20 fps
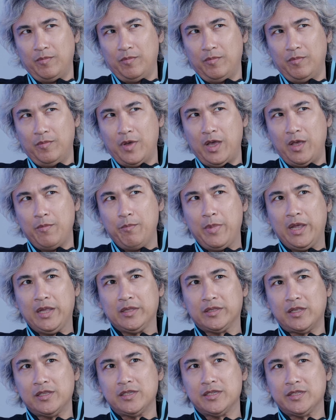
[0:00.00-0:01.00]
my
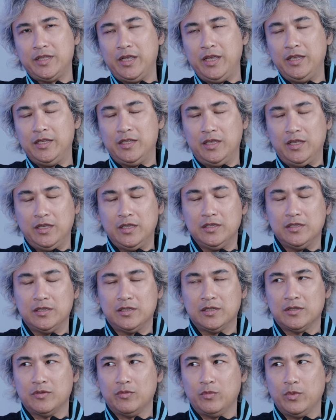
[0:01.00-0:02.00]
mental state
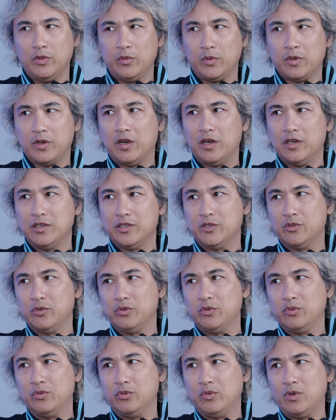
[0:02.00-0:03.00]
is with regards
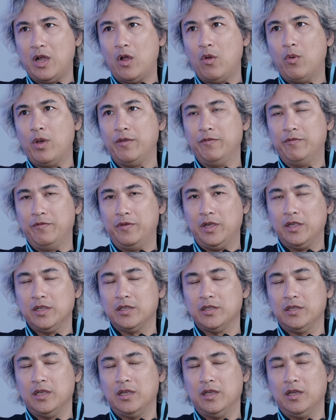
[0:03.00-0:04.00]
to how I felt
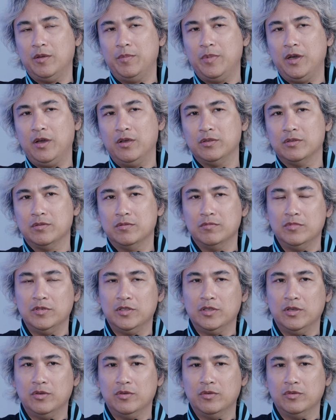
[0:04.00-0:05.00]
about
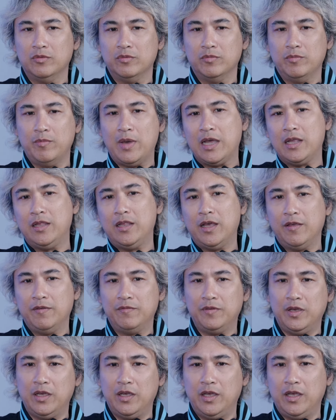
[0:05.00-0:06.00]
my life
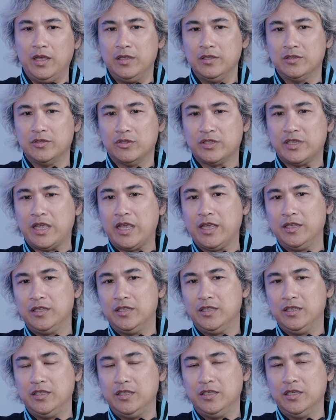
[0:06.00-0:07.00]
and
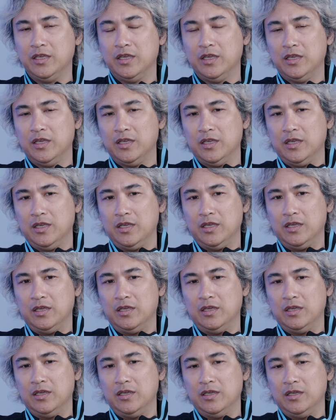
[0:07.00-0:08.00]
society
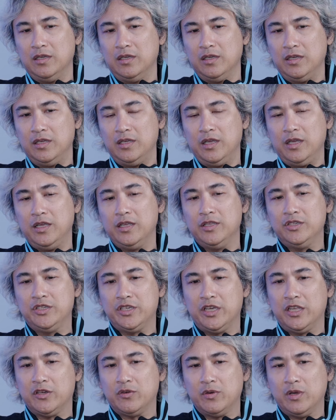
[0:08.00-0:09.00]
in
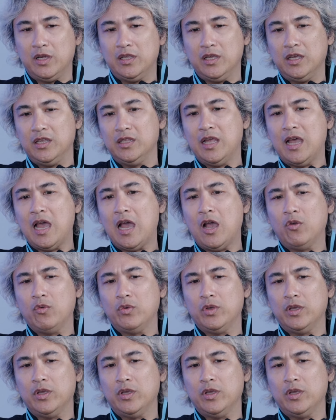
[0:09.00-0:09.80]
general, and how